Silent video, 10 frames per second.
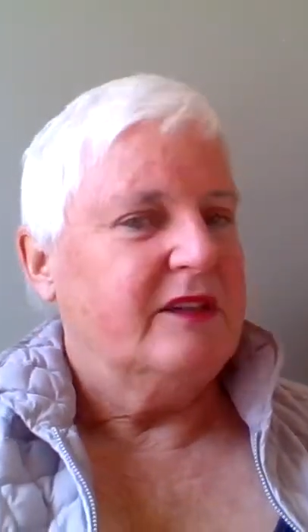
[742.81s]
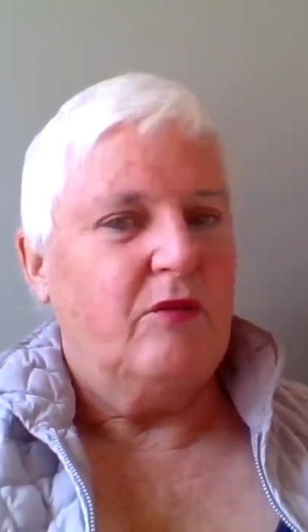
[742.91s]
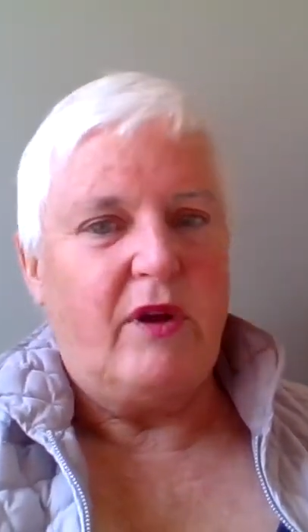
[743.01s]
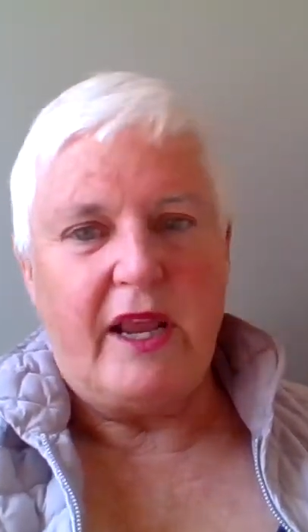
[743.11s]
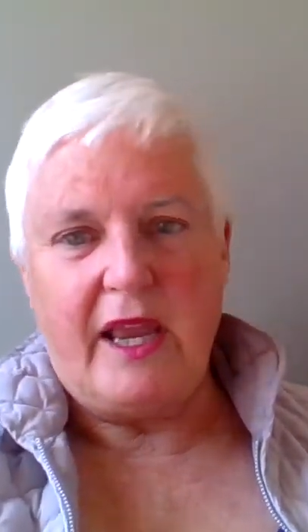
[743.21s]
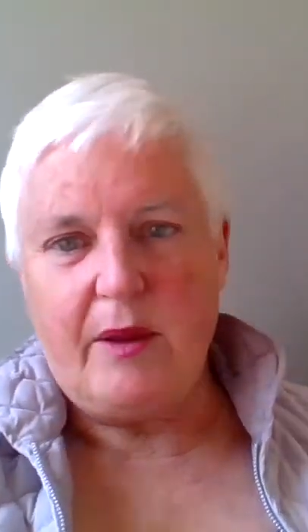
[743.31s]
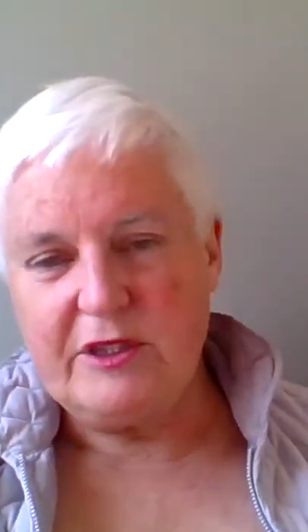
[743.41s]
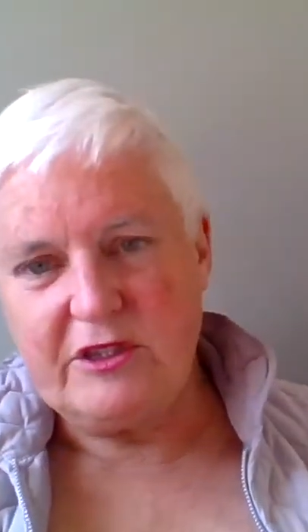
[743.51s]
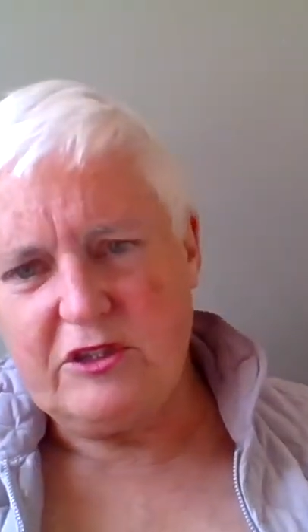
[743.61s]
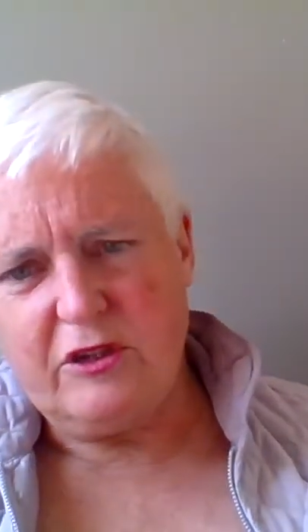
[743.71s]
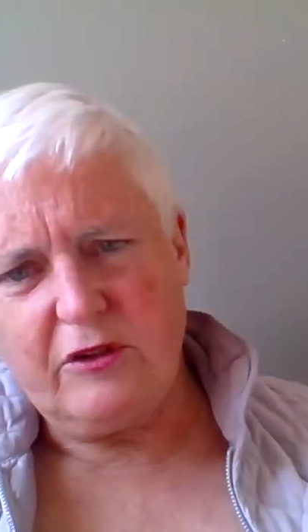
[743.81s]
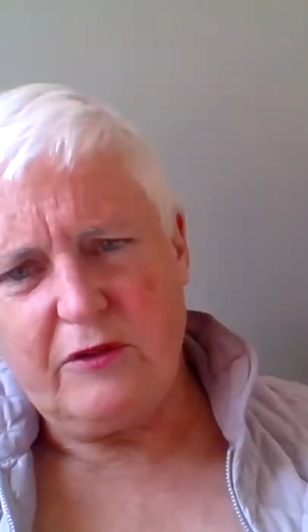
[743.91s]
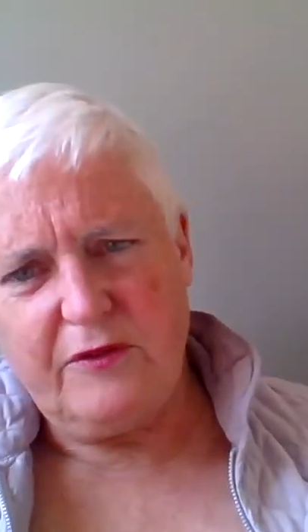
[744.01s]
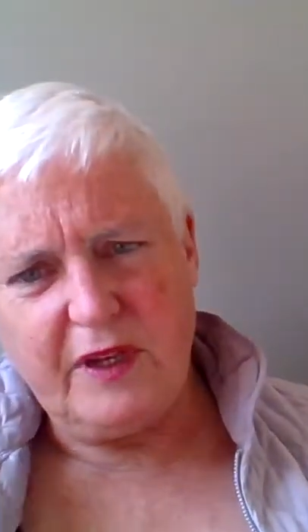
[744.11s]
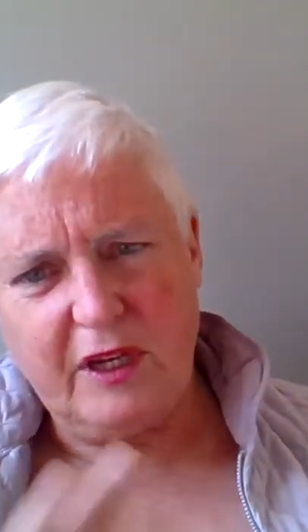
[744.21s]
What happens to your
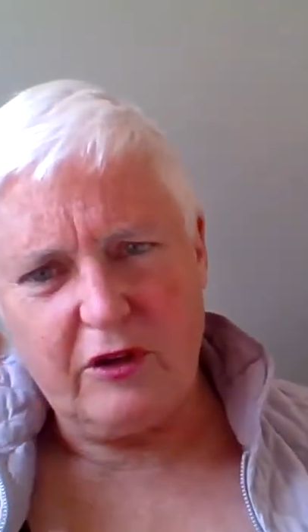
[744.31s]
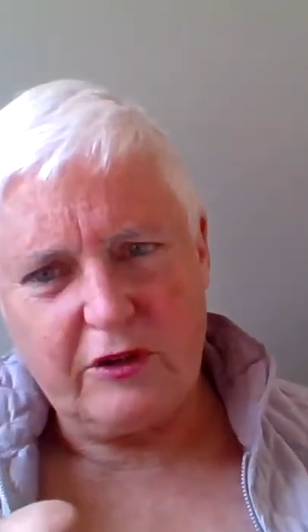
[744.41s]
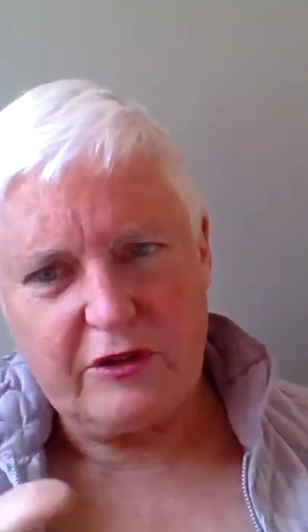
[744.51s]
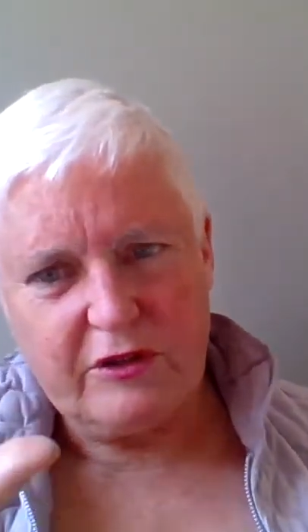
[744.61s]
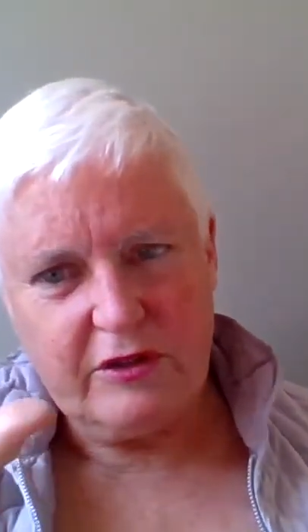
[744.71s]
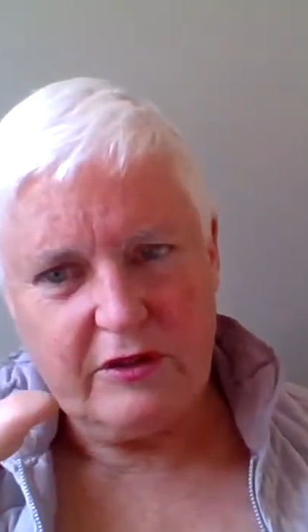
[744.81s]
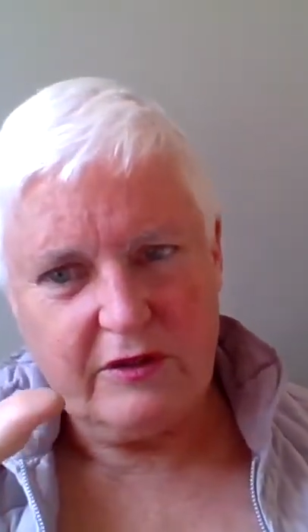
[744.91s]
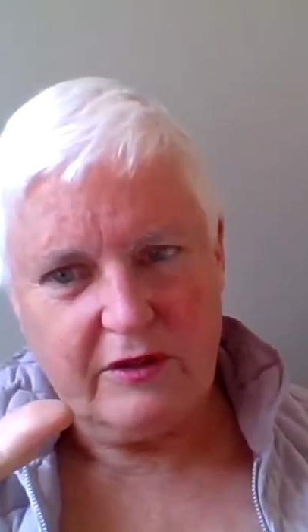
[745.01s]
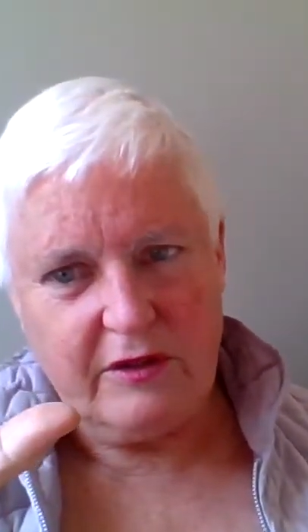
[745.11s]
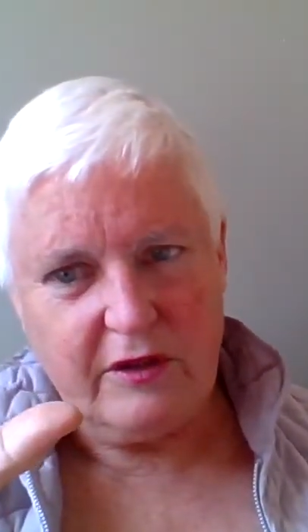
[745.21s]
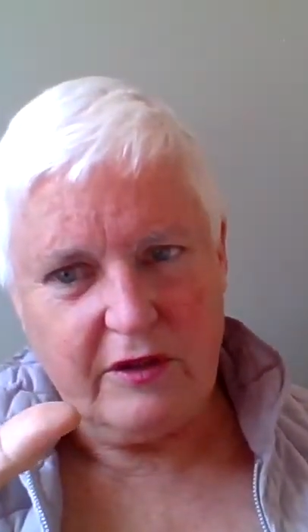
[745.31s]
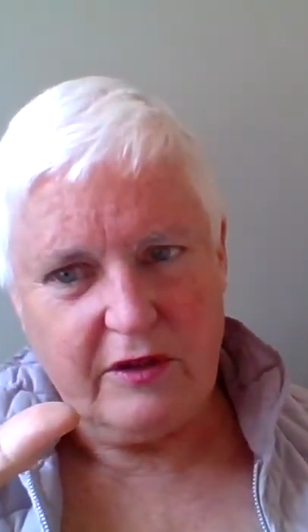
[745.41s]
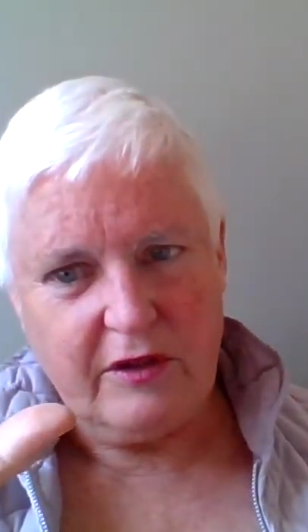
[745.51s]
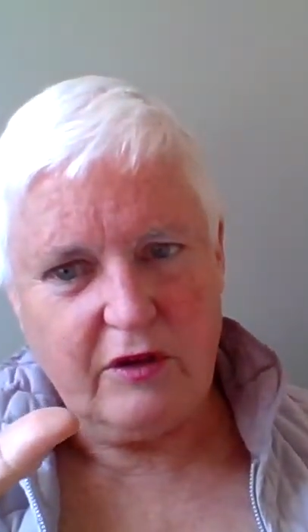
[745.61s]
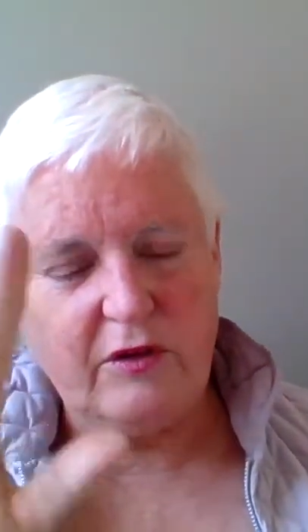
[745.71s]
fingers?
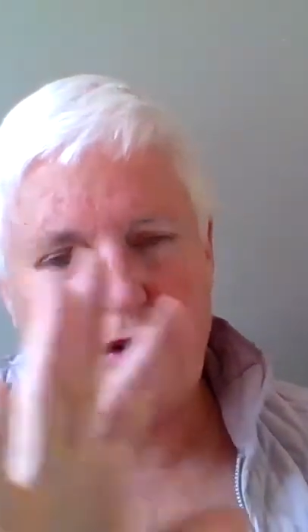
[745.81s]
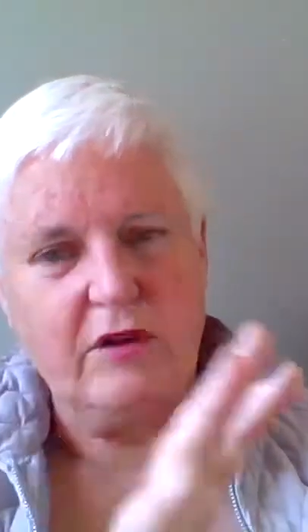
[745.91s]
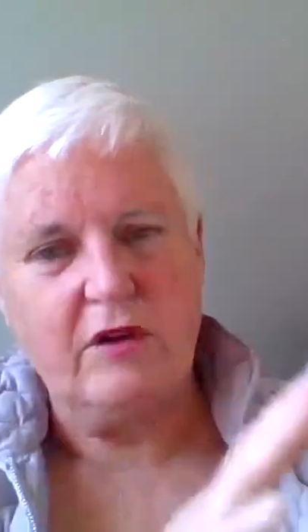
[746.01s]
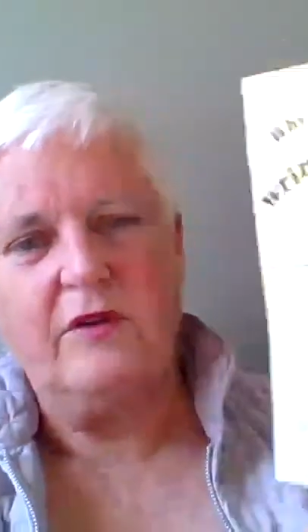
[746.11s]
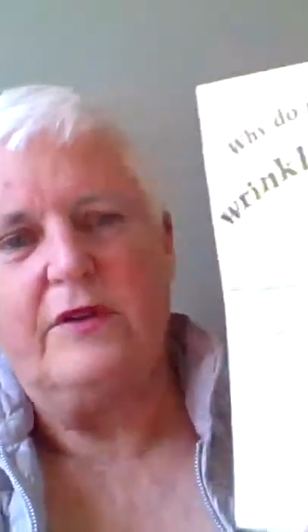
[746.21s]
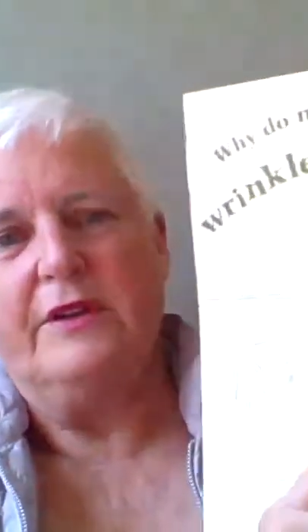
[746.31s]
Do you know?